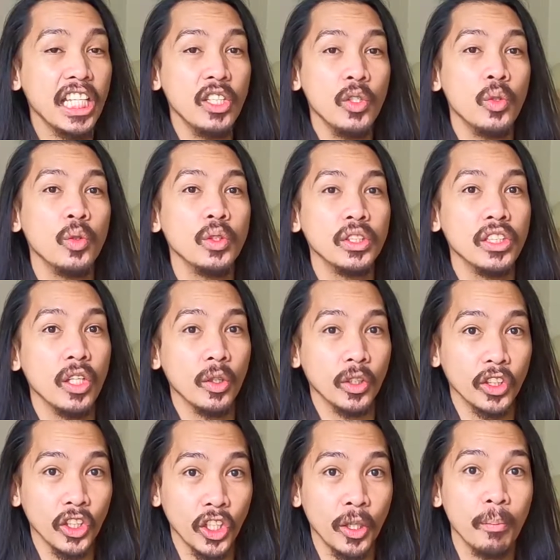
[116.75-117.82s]
use the
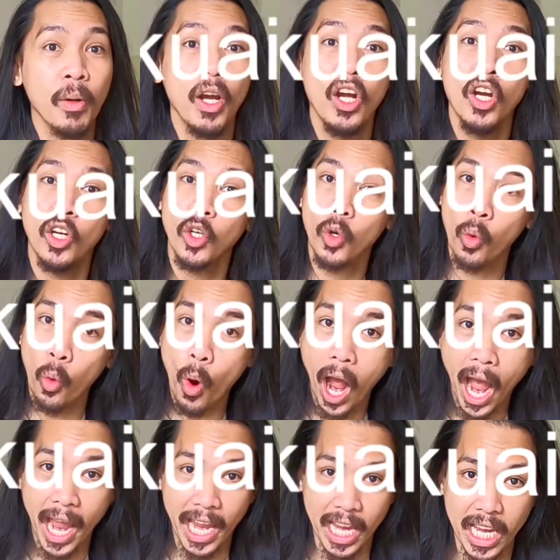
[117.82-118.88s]
term
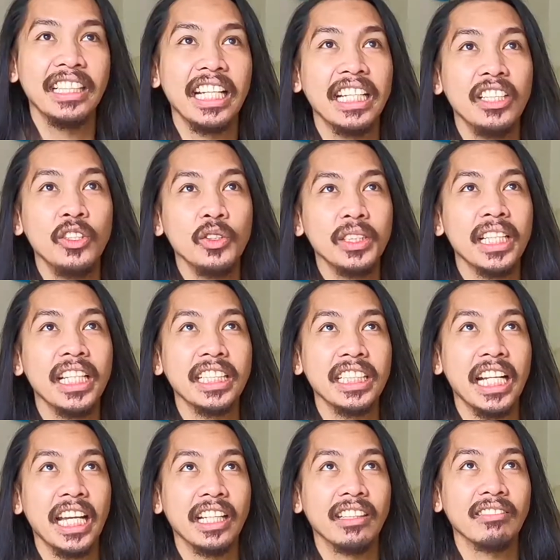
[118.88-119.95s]
kwai. They're using it
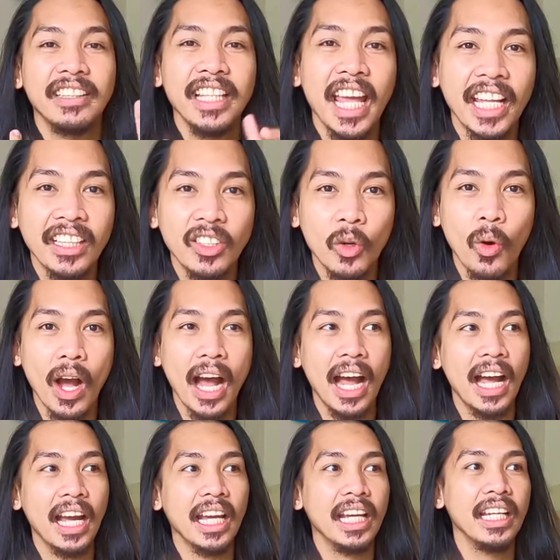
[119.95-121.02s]
like 10
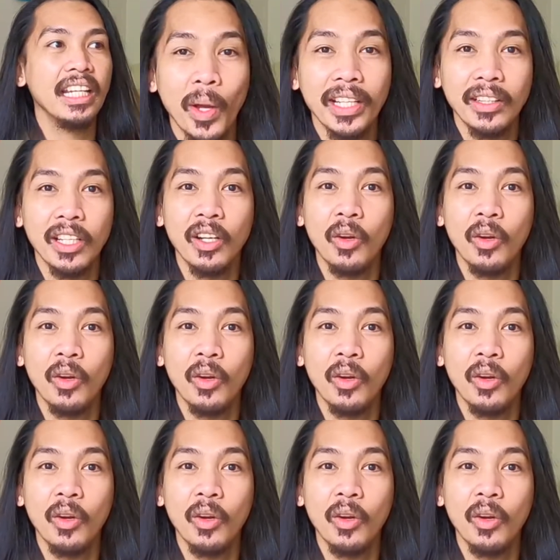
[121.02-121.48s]
kwai, 20